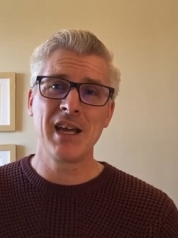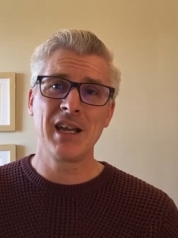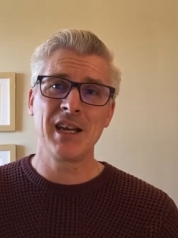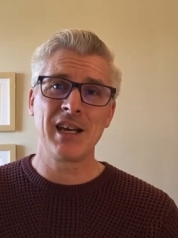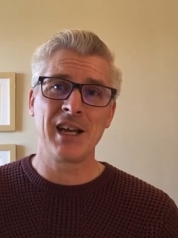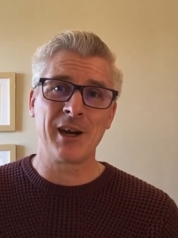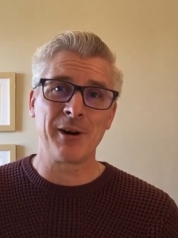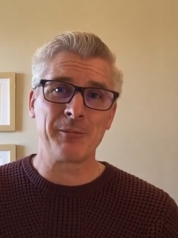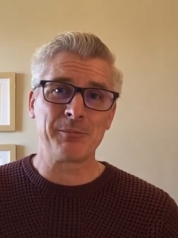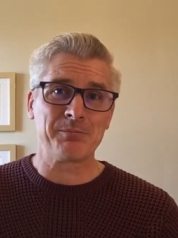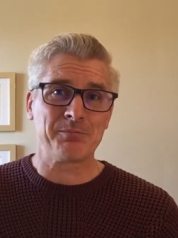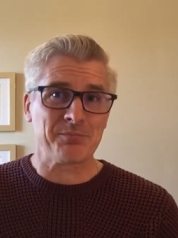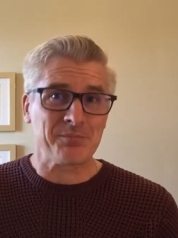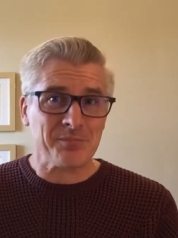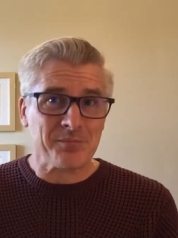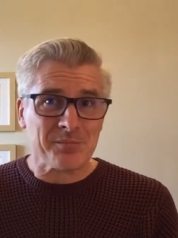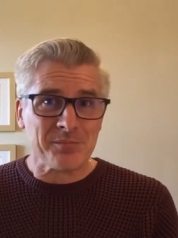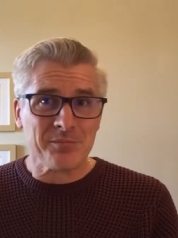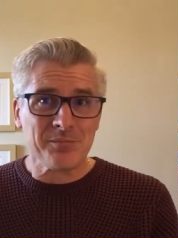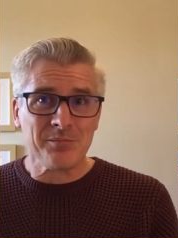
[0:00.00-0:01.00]
Now,
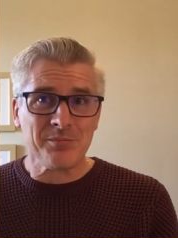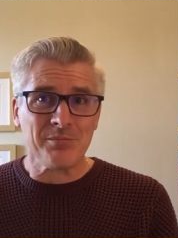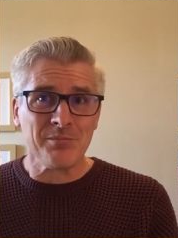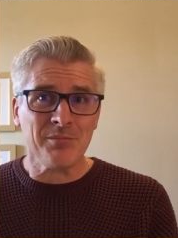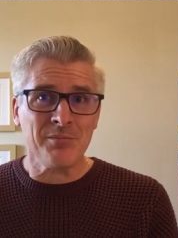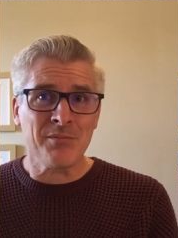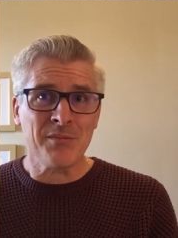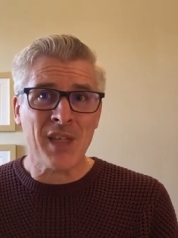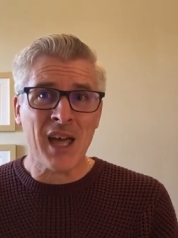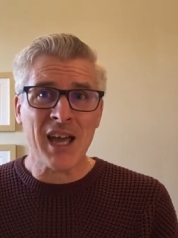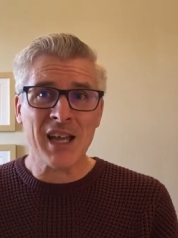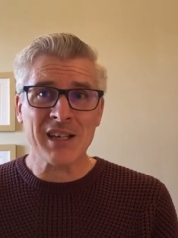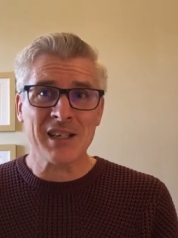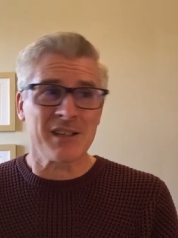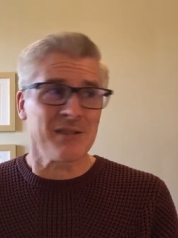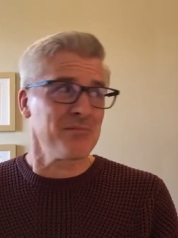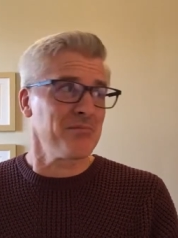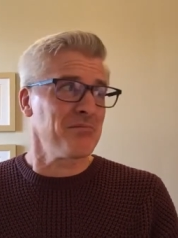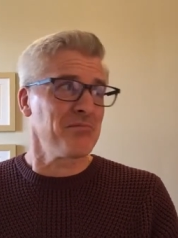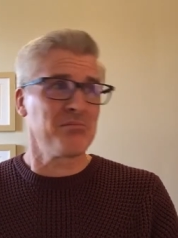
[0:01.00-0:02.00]
that
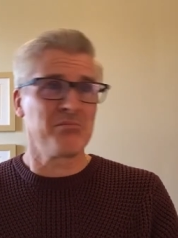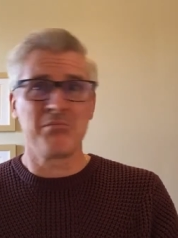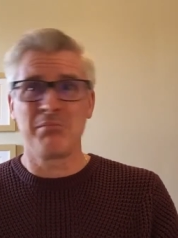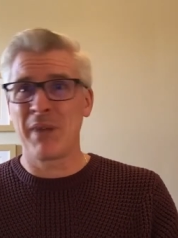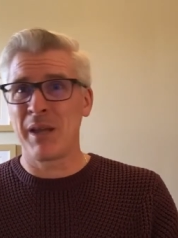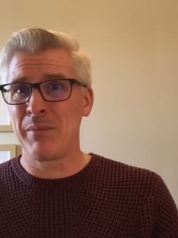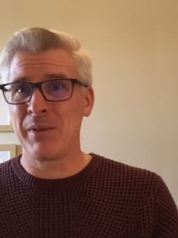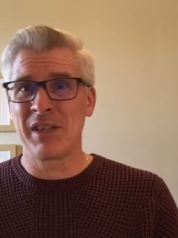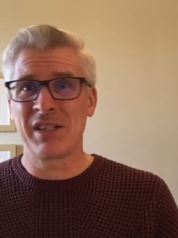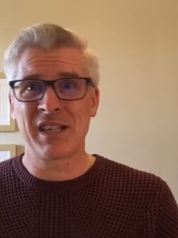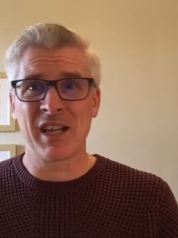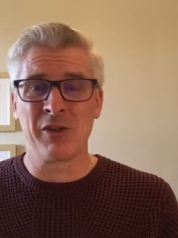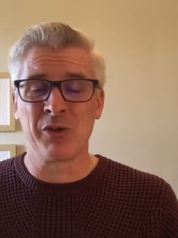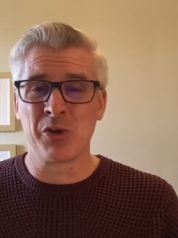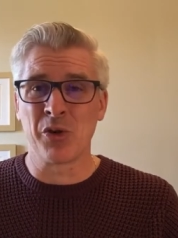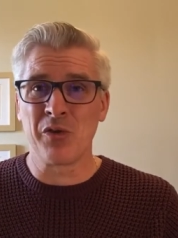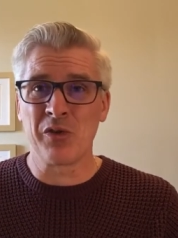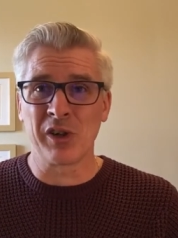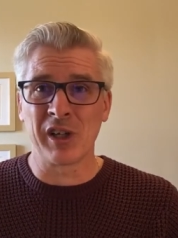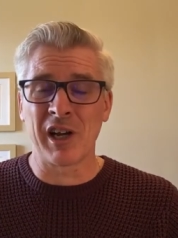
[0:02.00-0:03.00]
maybe sounds
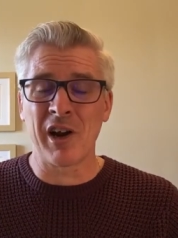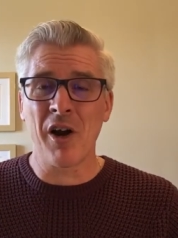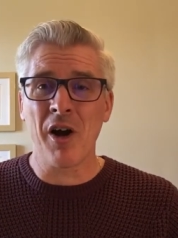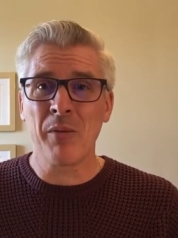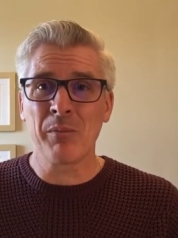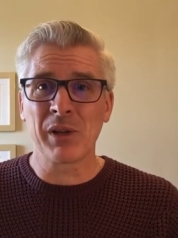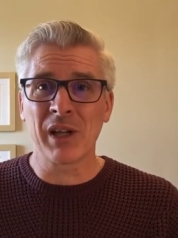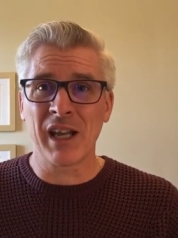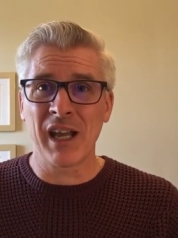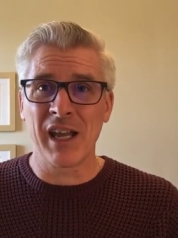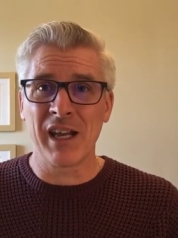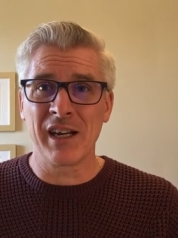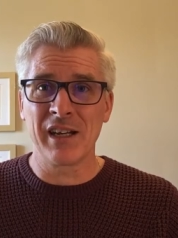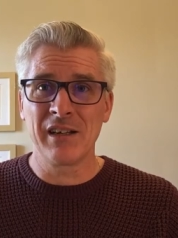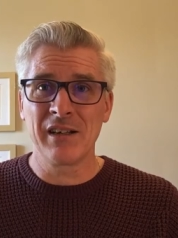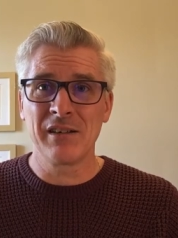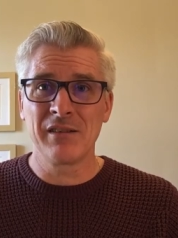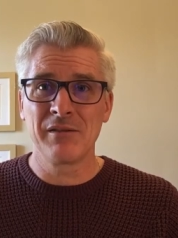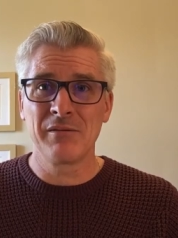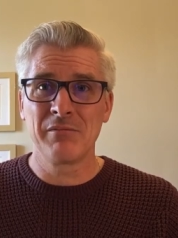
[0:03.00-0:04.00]
overly
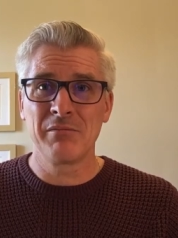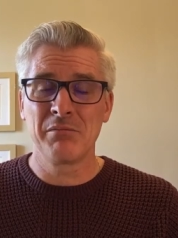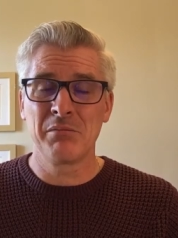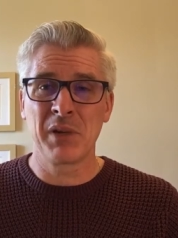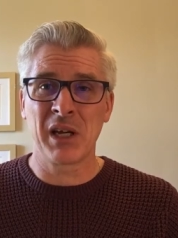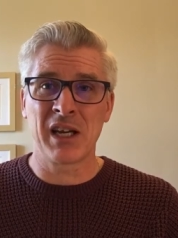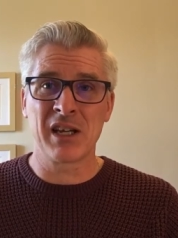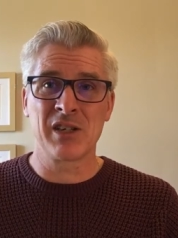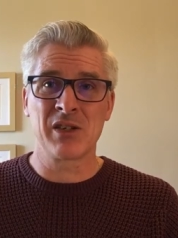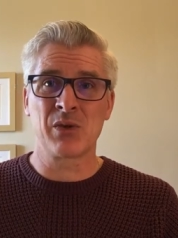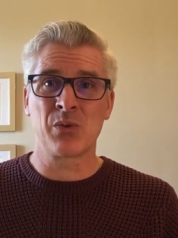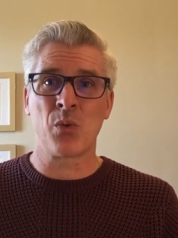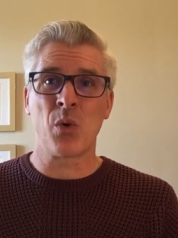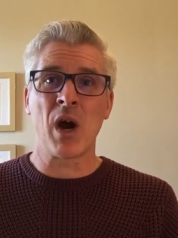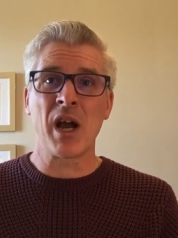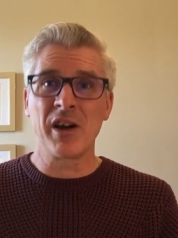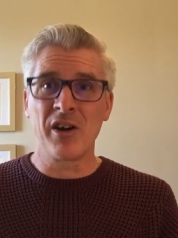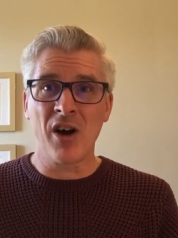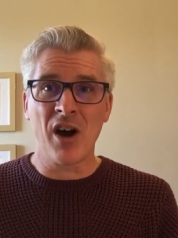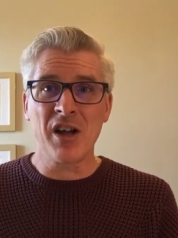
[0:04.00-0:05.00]
complicated, because
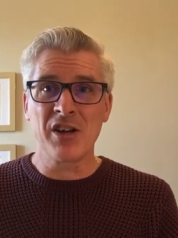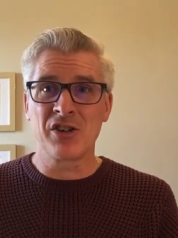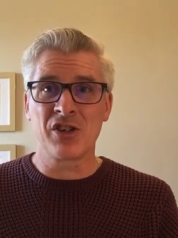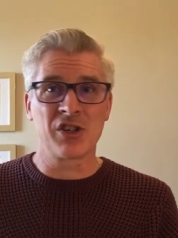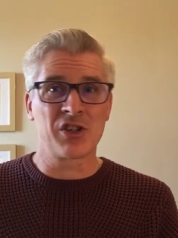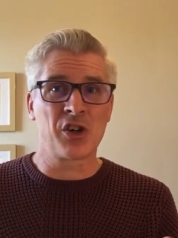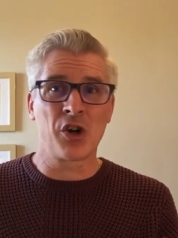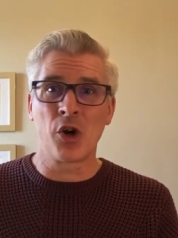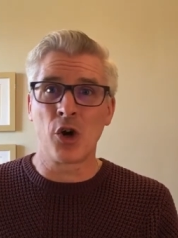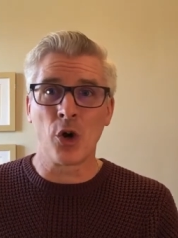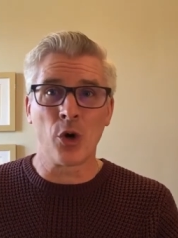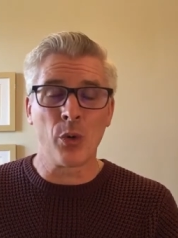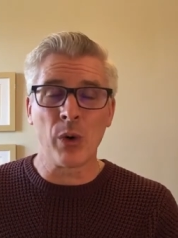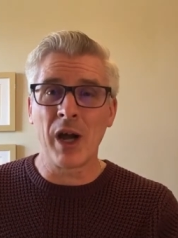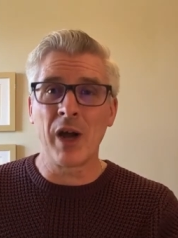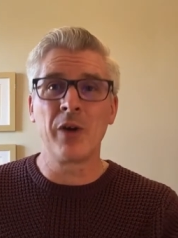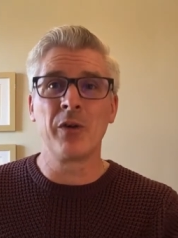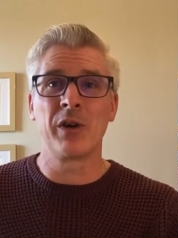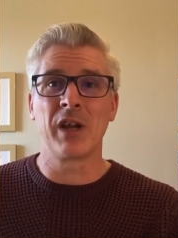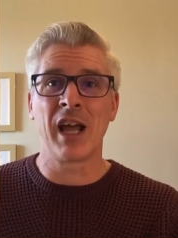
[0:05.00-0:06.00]
why not just go
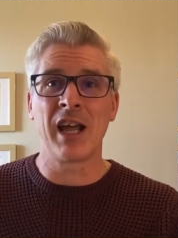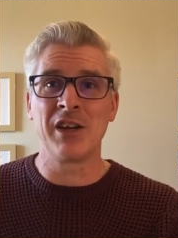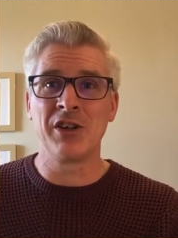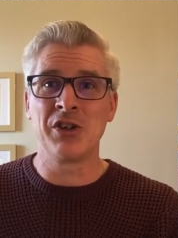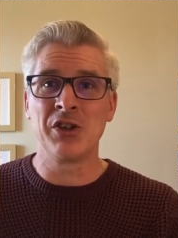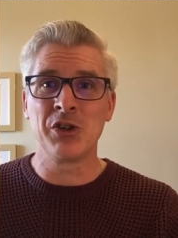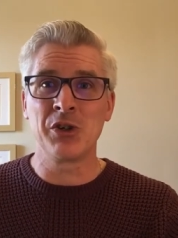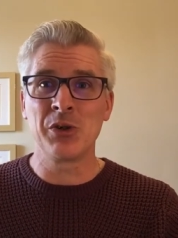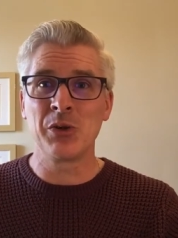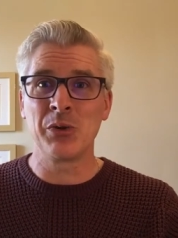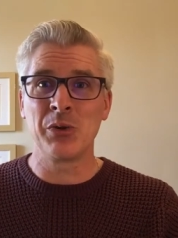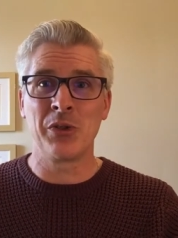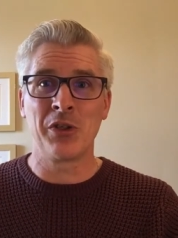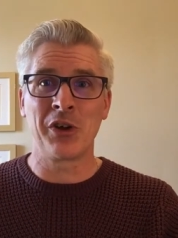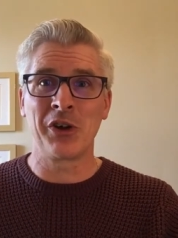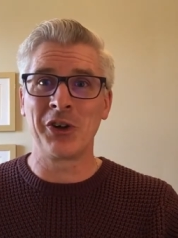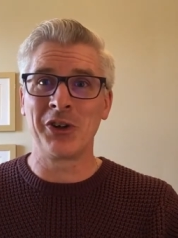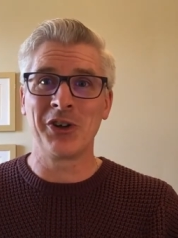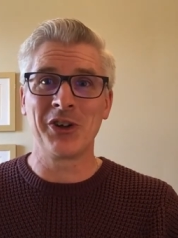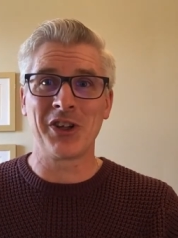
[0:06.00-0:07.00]
out and do the
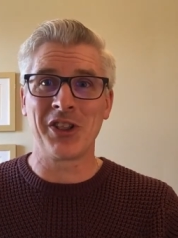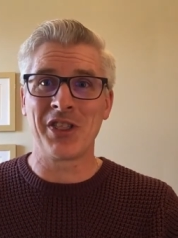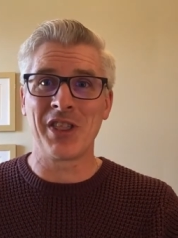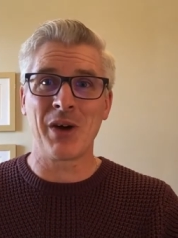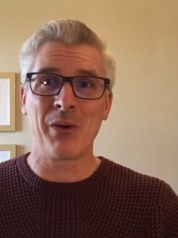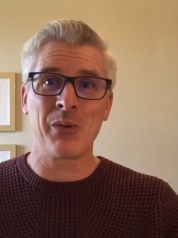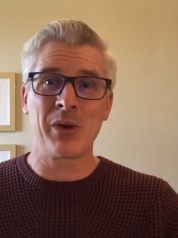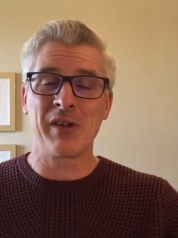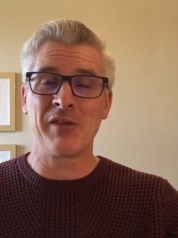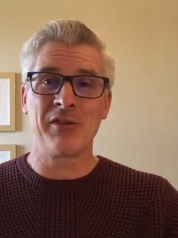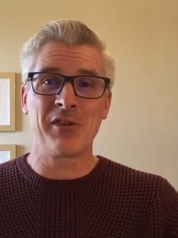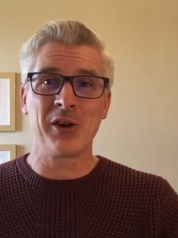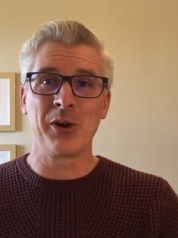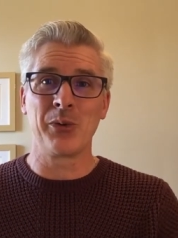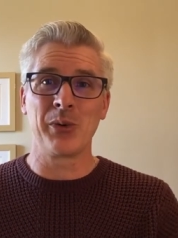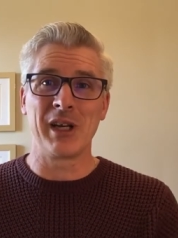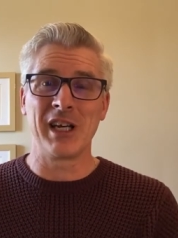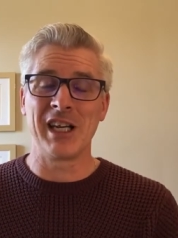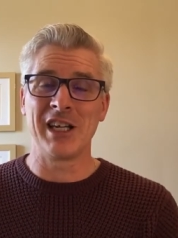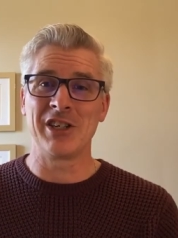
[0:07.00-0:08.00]
good that we feel
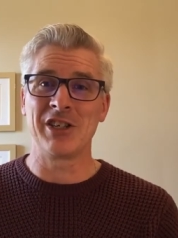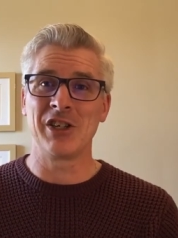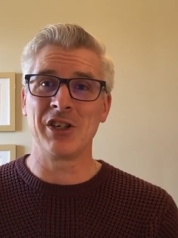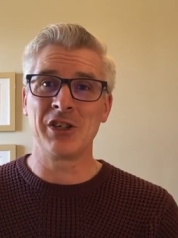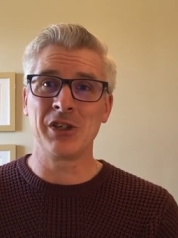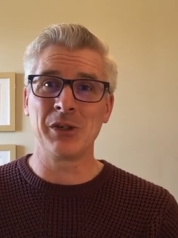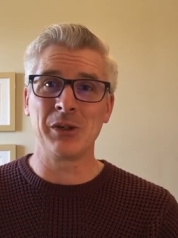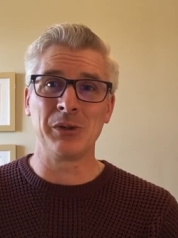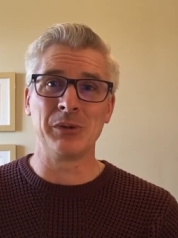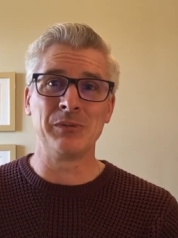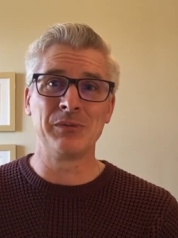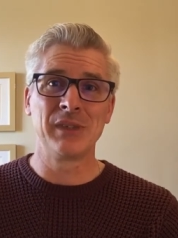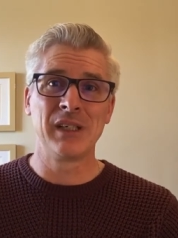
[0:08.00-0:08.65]
we need to do?